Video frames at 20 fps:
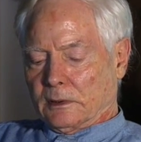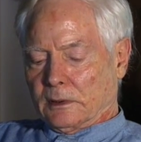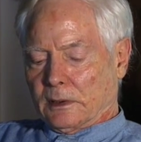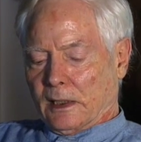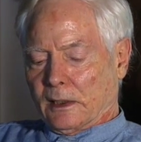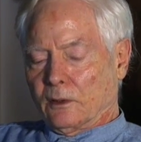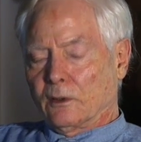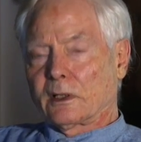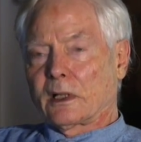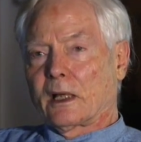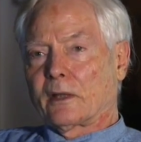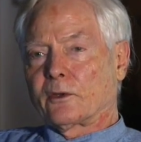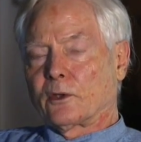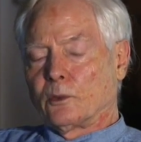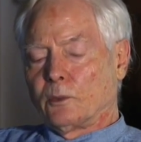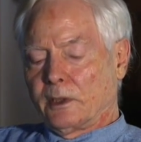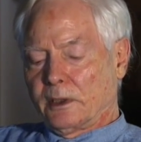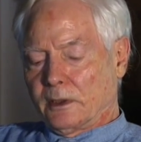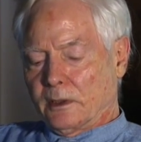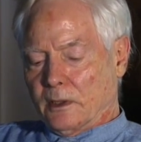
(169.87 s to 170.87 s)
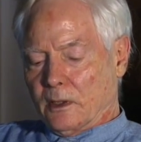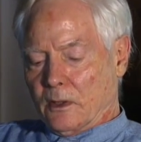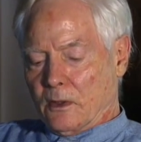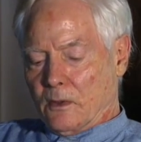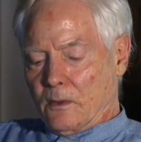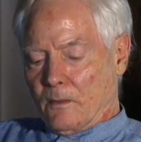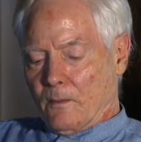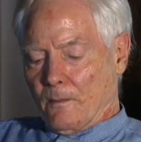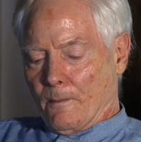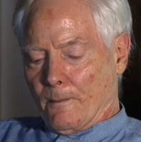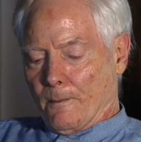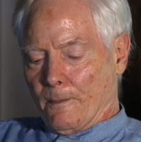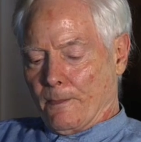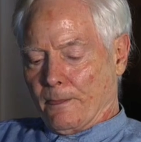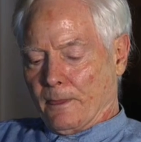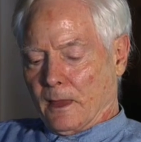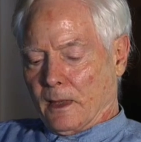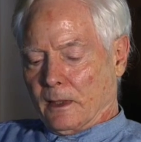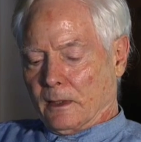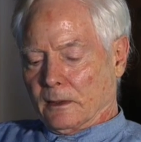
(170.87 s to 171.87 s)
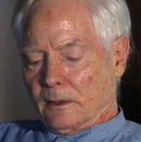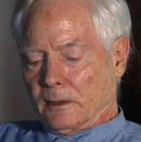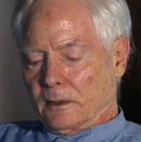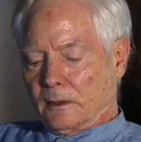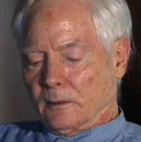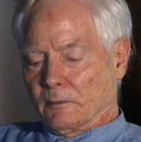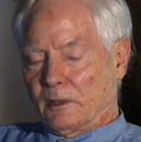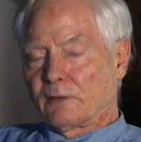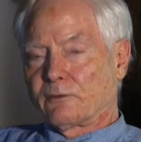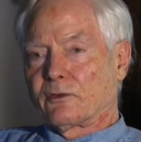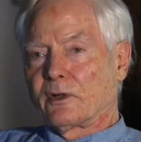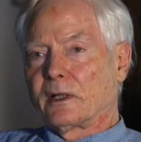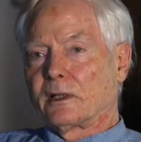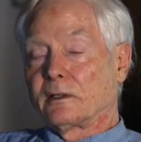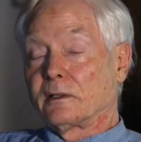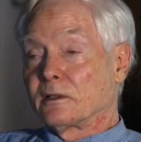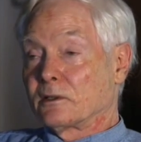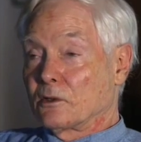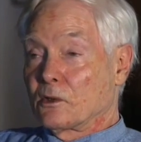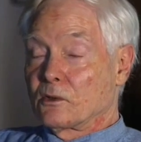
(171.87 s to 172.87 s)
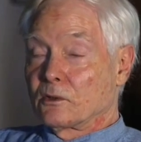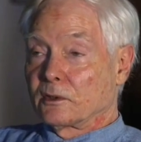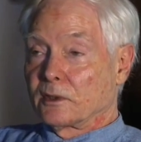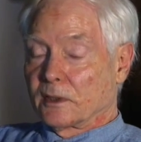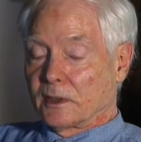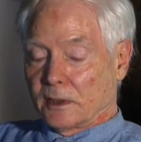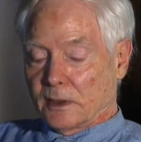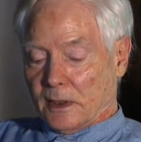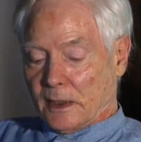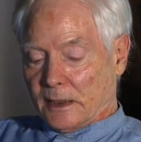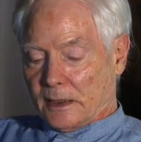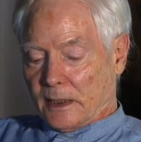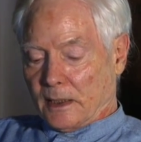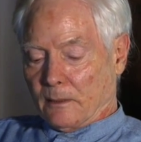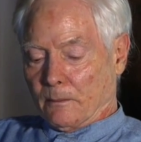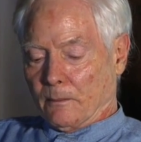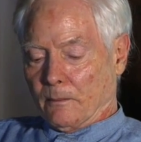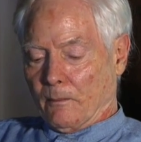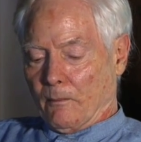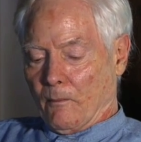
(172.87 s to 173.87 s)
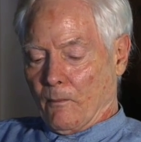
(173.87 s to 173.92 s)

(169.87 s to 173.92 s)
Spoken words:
I look out the window. My friend is older than I am.